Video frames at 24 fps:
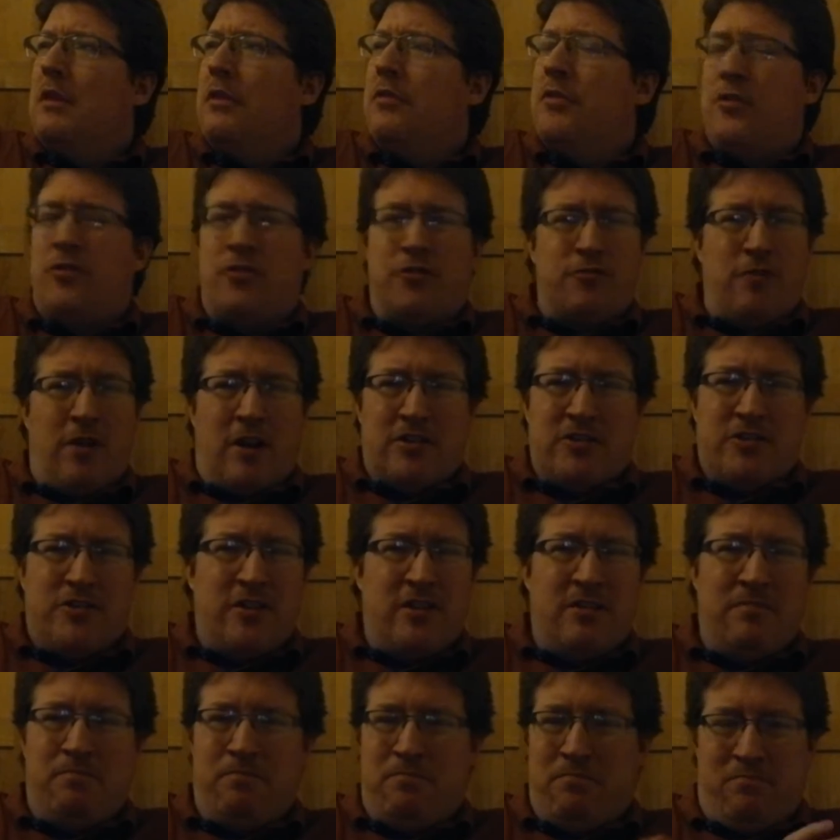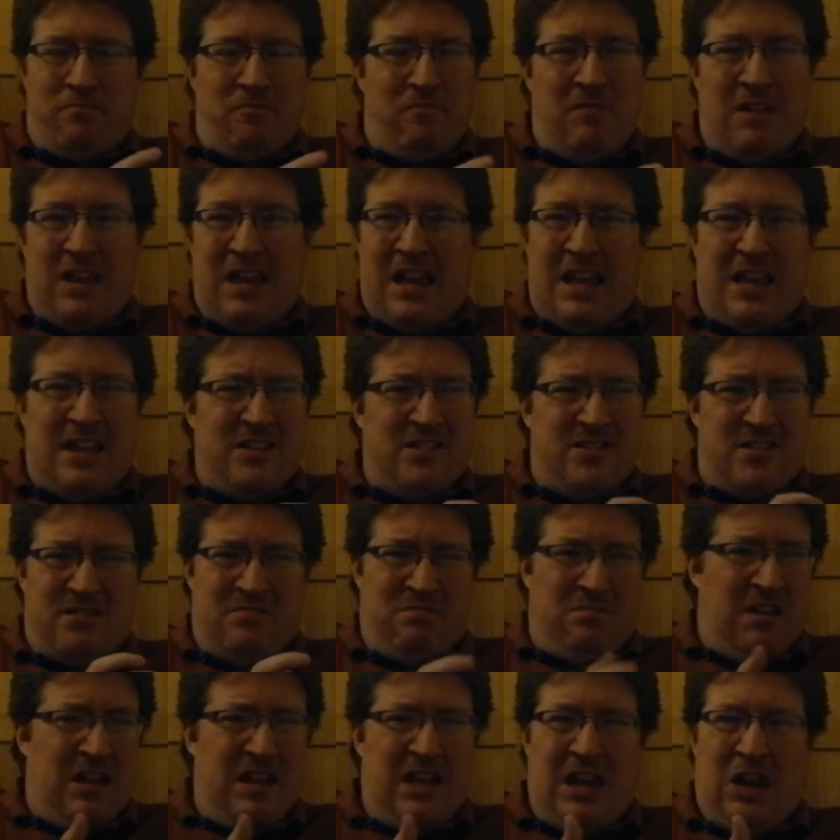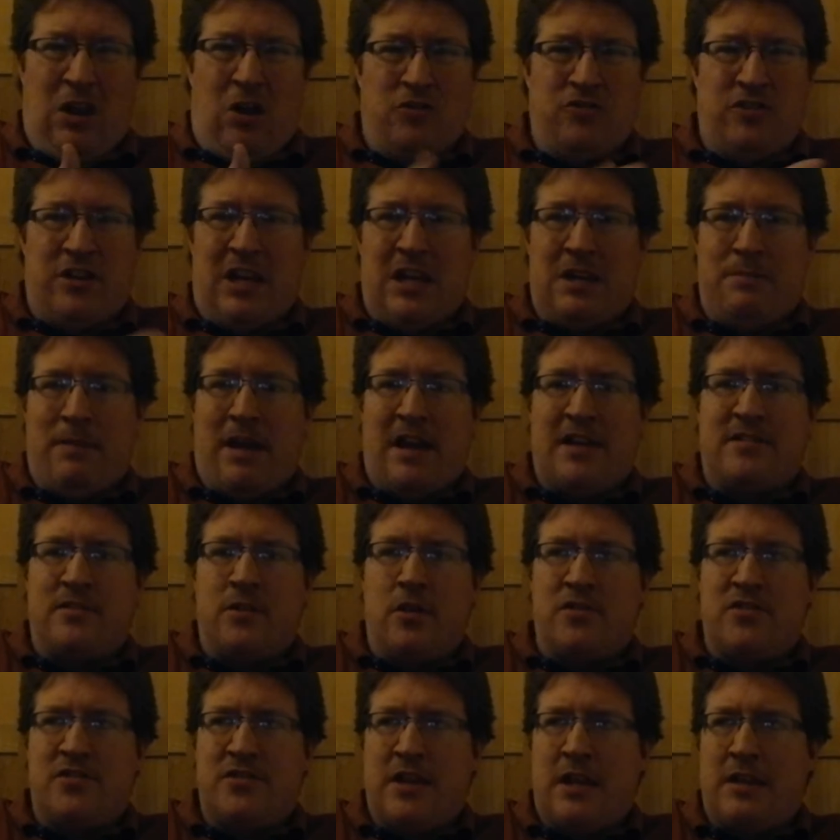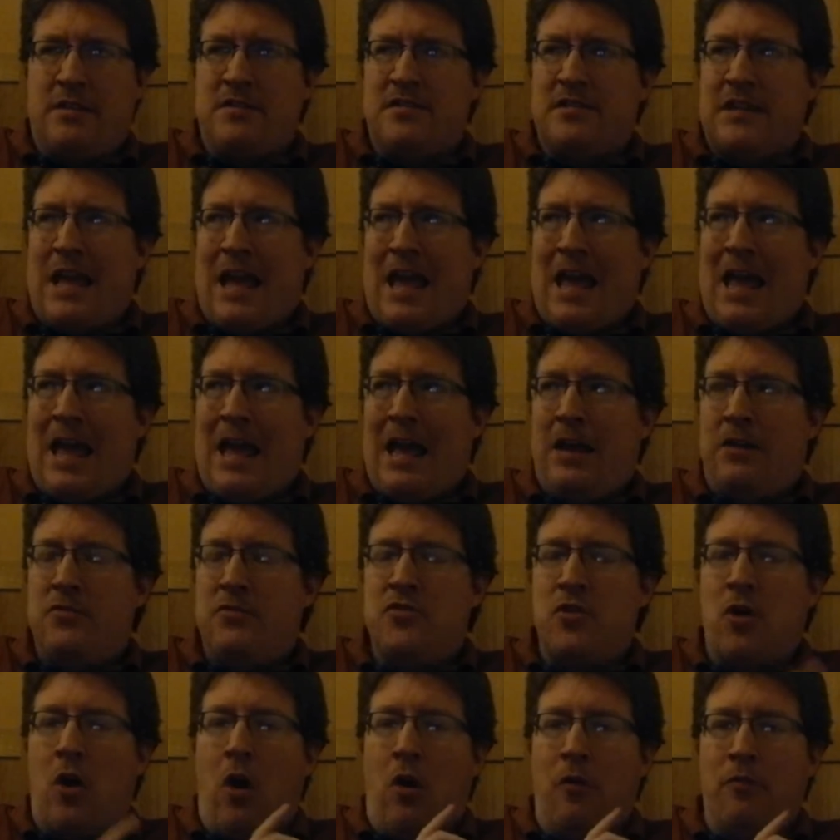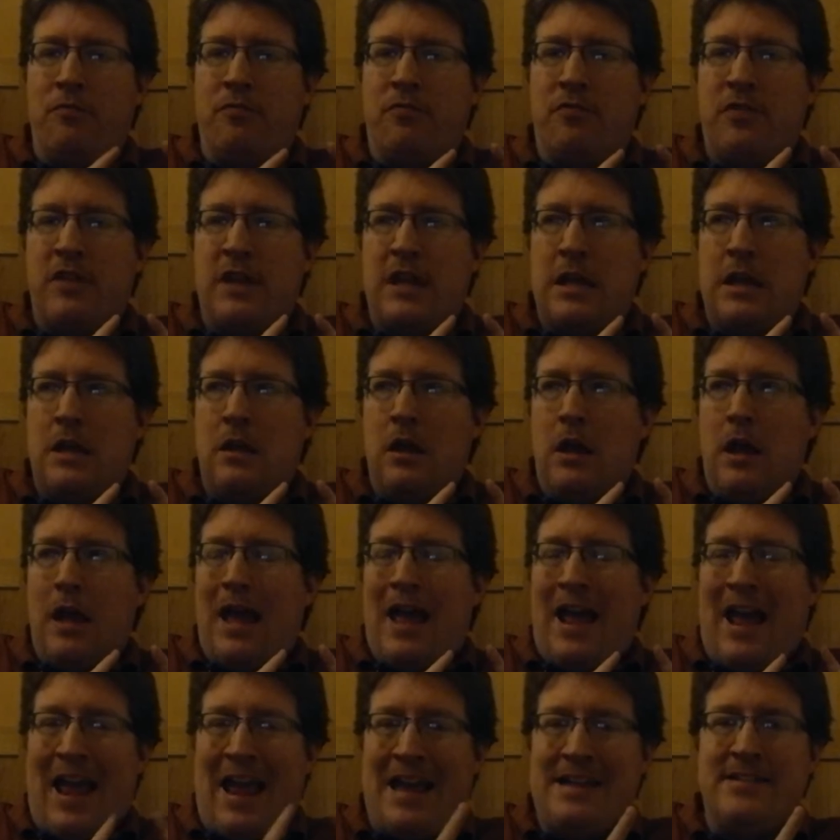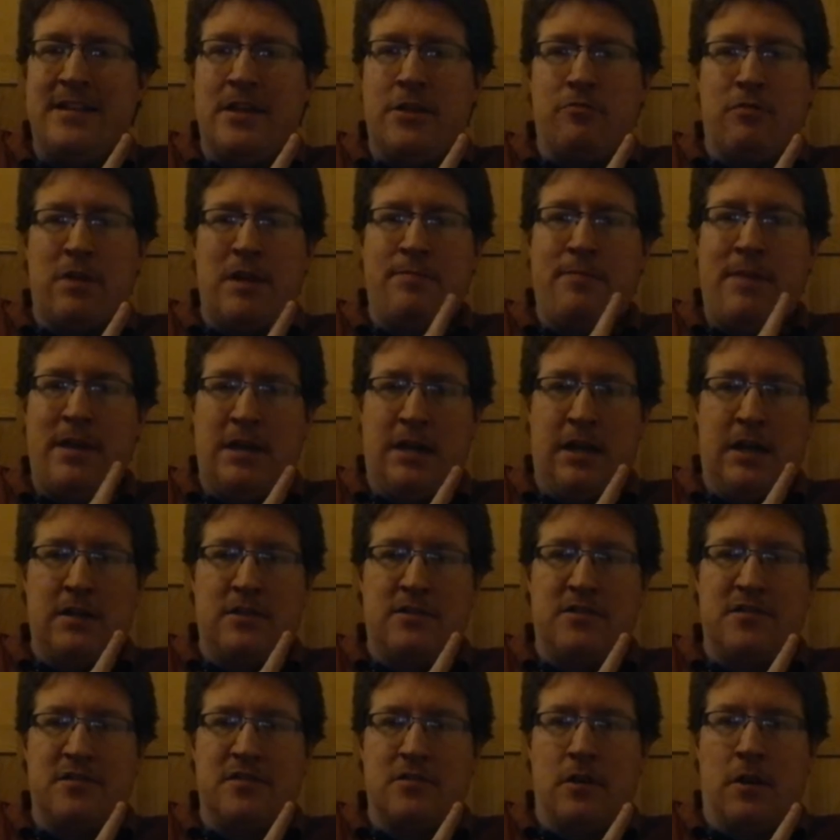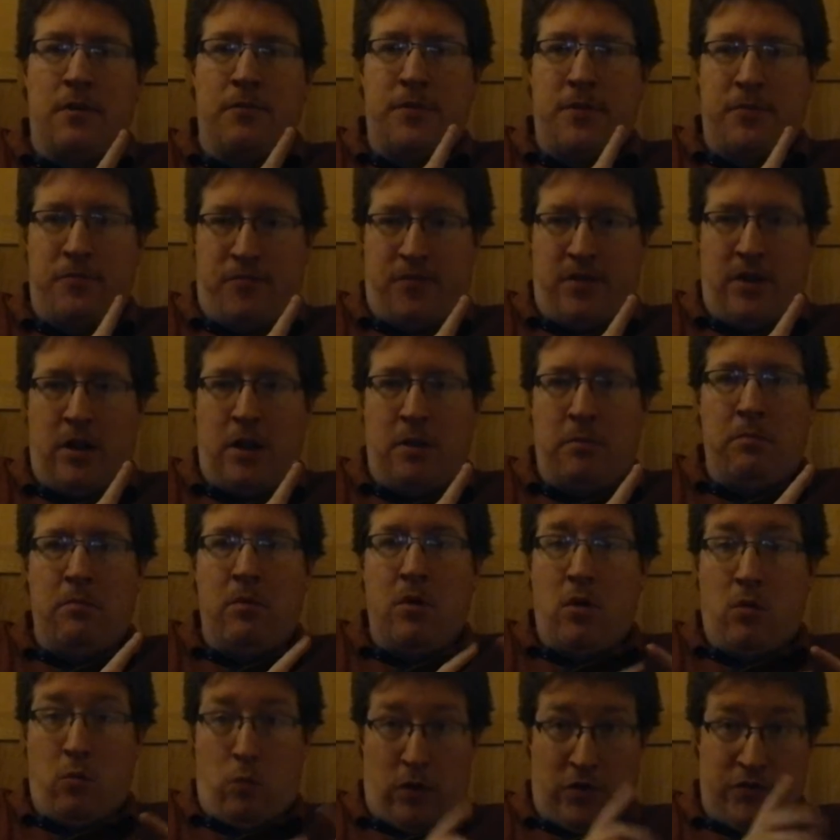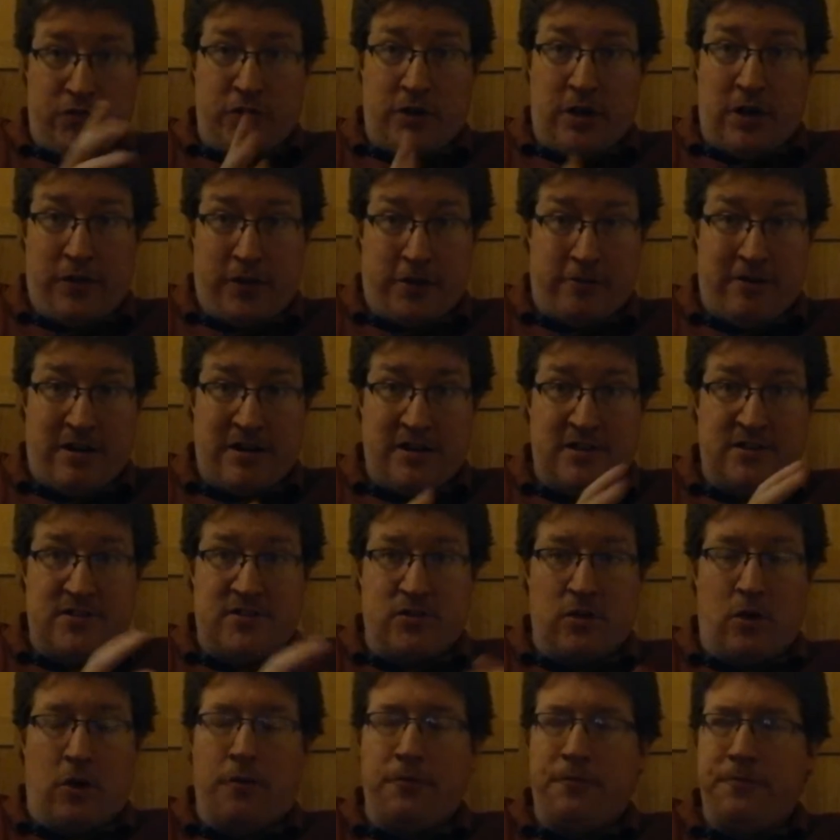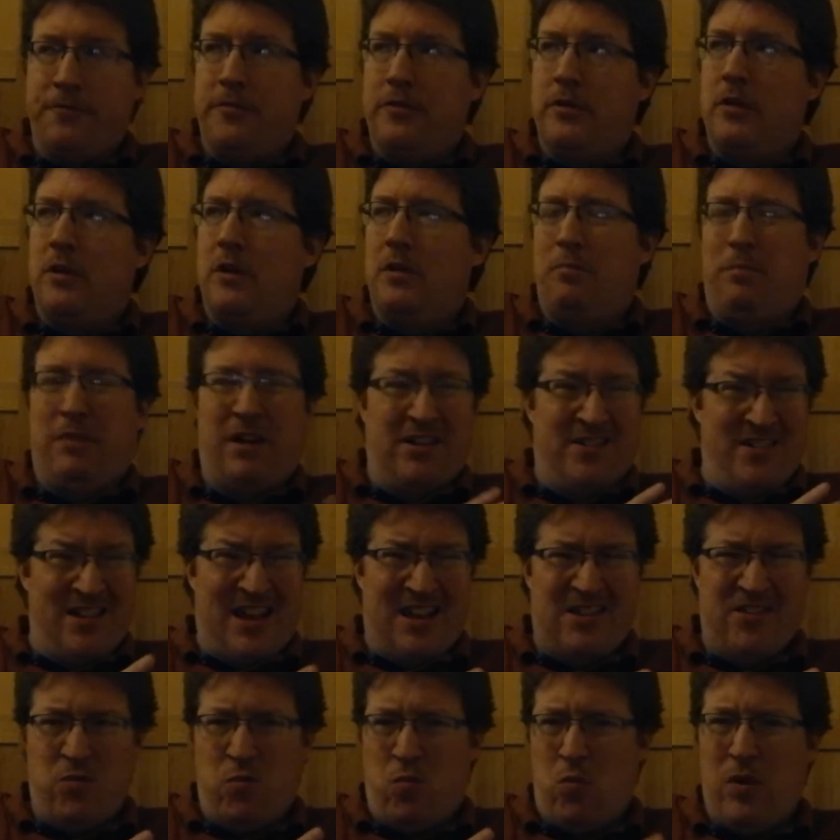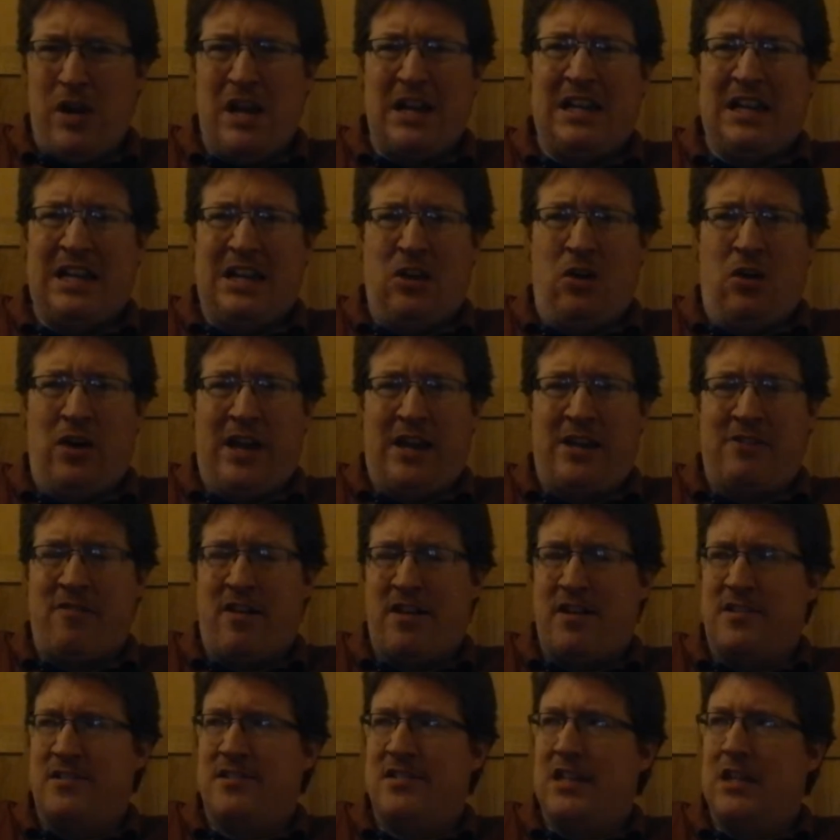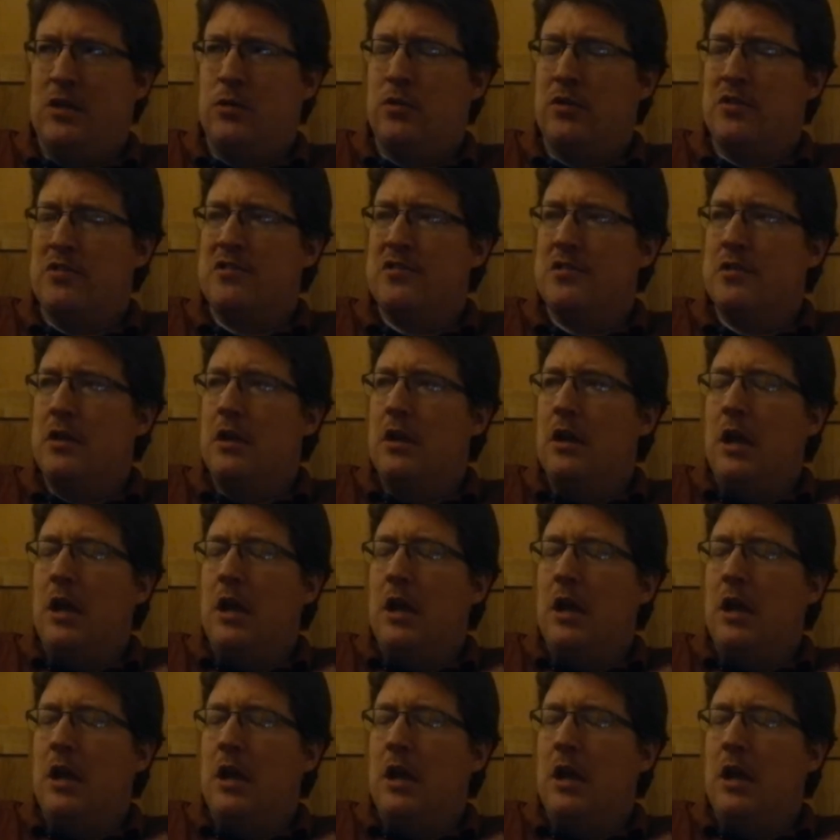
The structure is illogical and makes no sense, and of the 83 minutes of the film, once you cut the credits off, because it has a weirdly long end credit sequence,